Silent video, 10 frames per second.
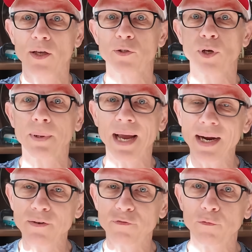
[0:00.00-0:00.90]
so I'm
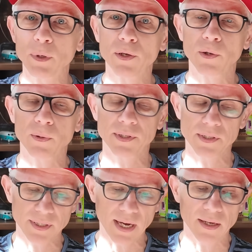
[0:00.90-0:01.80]
kind of familiar with the
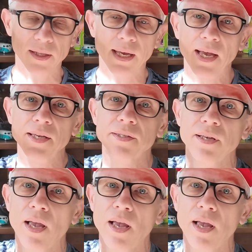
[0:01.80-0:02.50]
style of case.